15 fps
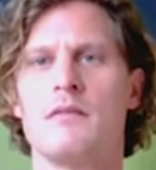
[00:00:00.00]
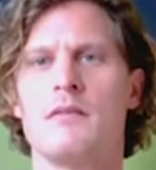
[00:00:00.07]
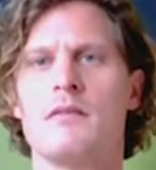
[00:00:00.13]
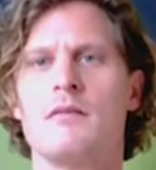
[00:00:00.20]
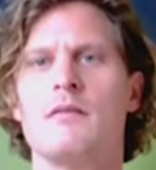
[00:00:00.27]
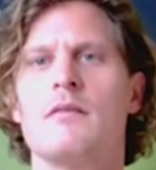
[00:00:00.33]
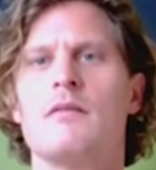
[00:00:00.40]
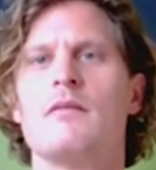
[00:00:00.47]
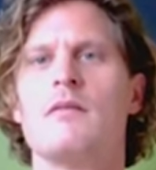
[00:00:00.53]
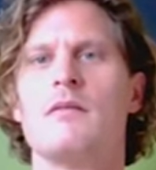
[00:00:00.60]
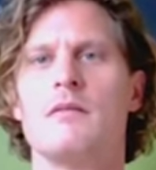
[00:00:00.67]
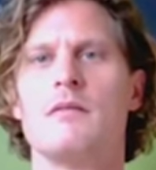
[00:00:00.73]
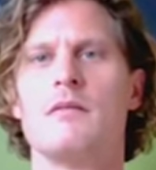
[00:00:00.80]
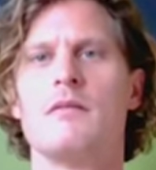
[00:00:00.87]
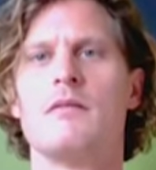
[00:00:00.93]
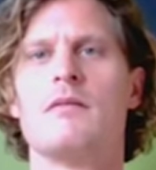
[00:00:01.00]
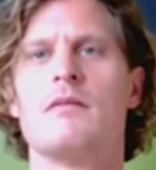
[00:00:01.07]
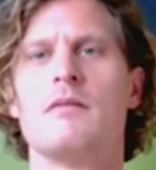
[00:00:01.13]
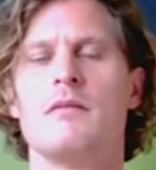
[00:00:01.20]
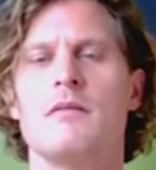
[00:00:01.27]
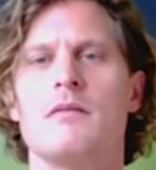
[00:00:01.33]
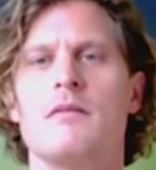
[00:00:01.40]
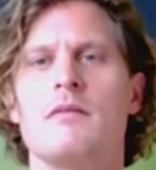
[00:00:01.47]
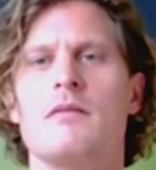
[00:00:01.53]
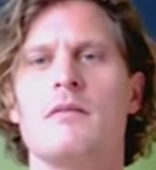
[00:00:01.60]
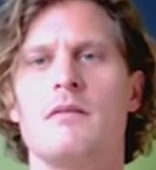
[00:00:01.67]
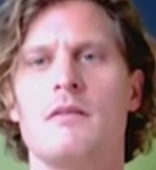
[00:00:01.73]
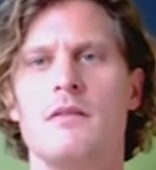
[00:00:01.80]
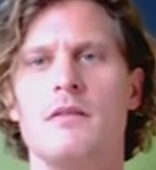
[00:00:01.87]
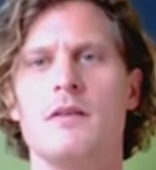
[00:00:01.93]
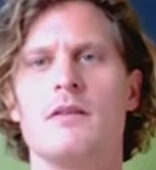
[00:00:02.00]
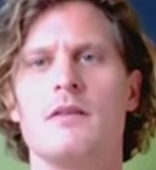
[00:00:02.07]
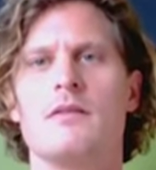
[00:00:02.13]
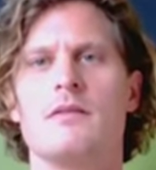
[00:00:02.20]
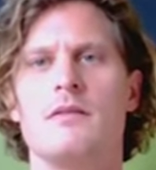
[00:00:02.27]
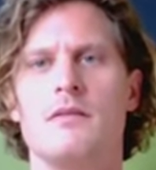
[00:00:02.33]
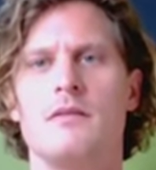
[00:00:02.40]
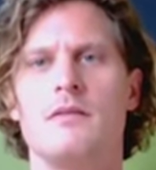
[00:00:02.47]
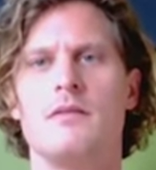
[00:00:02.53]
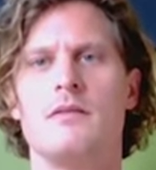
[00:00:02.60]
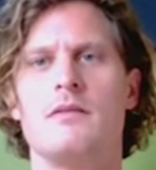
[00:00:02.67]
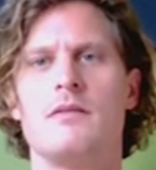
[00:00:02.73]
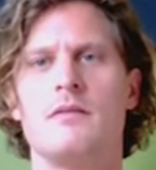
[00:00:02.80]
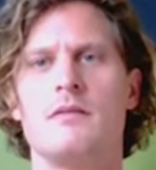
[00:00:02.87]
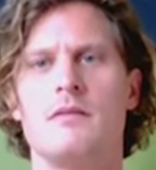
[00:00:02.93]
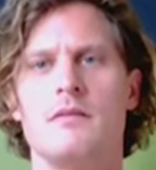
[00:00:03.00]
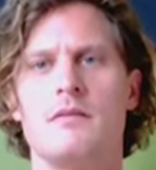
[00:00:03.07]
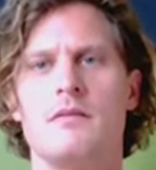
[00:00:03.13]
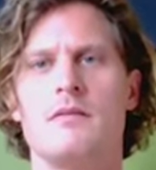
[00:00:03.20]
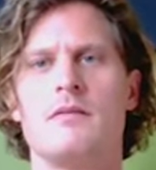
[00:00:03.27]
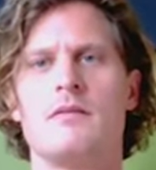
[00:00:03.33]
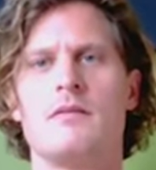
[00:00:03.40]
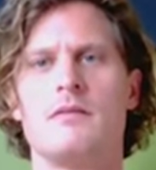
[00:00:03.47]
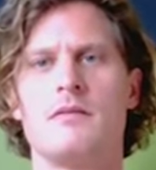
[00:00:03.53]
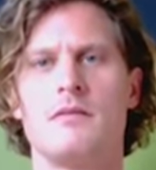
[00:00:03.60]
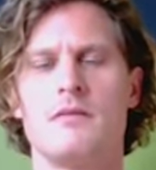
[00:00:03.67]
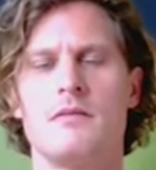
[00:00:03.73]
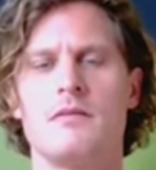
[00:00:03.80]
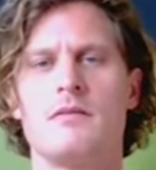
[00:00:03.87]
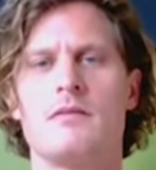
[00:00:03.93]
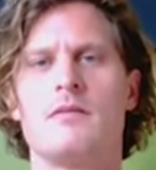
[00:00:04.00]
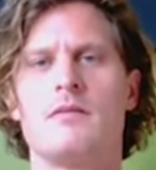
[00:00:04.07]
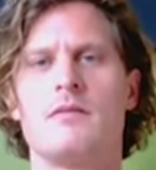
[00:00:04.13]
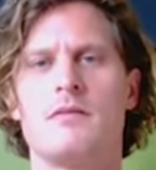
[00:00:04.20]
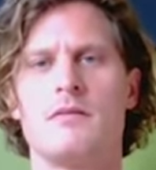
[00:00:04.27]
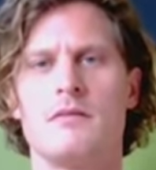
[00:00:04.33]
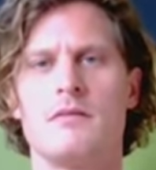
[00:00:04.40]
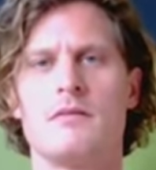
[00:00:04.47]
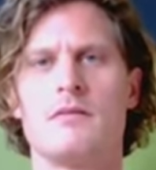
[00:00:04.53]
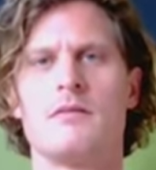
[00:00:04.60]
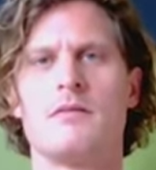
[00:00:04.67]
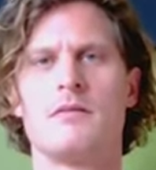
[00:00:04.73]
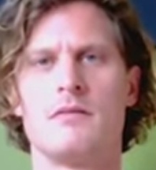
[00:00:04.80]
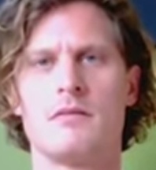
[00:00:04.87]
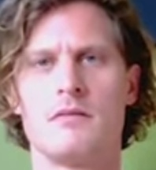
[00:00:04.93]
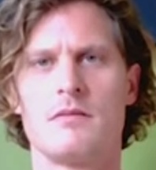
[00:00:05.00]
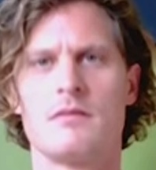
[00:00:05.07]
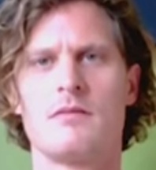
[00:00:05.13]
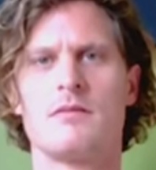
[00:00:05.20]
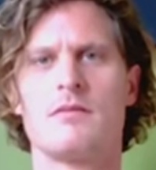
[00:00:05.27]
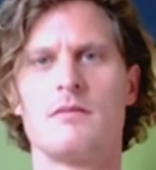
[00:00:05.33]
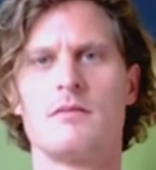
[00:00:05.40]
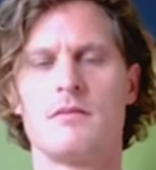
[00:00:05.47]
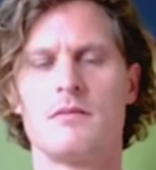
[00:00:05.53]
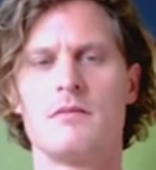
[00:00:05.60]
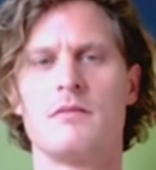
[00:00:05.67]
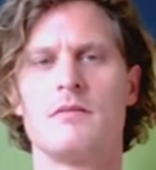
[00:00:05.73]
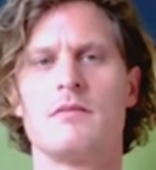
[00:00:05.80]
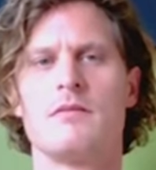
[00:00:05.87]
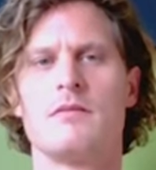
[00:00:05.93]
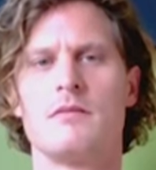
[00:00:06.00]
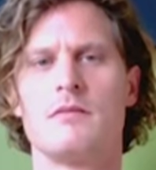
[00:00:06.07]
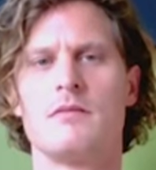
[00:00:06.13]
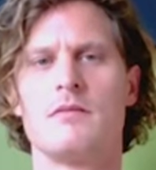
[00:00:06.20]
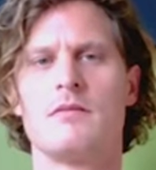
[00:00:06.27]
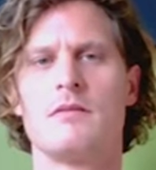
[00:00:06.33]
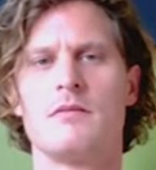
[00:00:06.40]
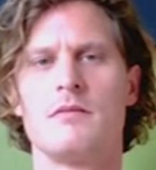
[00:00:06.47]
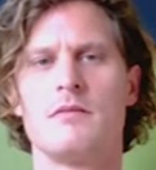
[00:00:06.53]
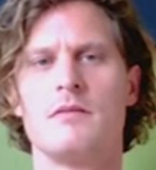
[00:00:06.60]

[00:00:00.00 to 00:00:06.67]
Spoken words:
The person shown says nothing.